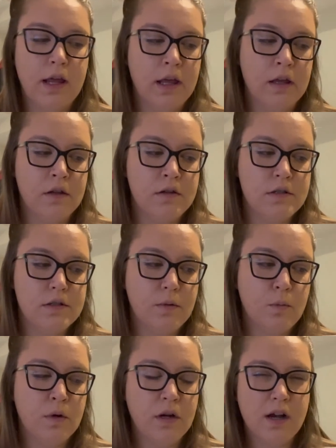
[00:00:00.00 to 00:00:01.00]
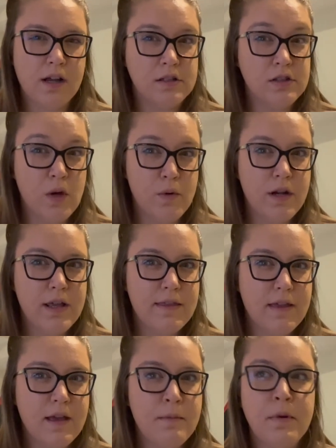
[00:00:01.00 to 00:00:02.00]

and we're not going to load anything,